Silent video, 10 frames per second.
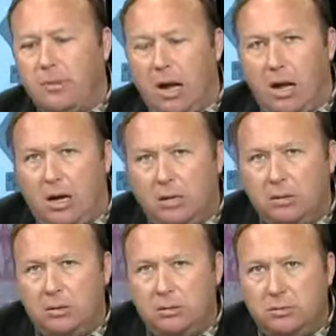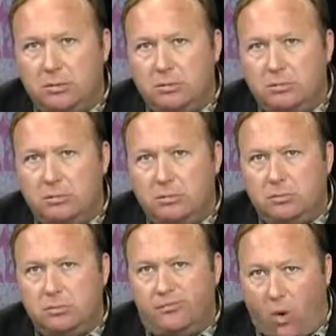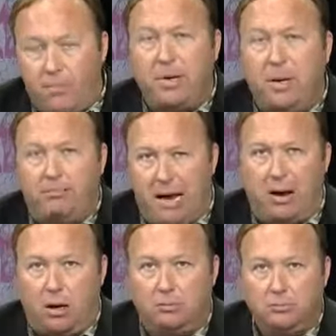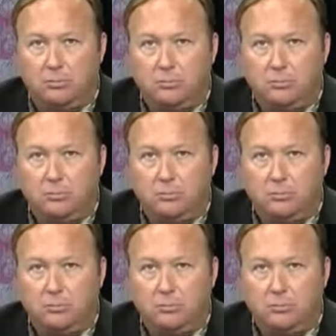formula powder.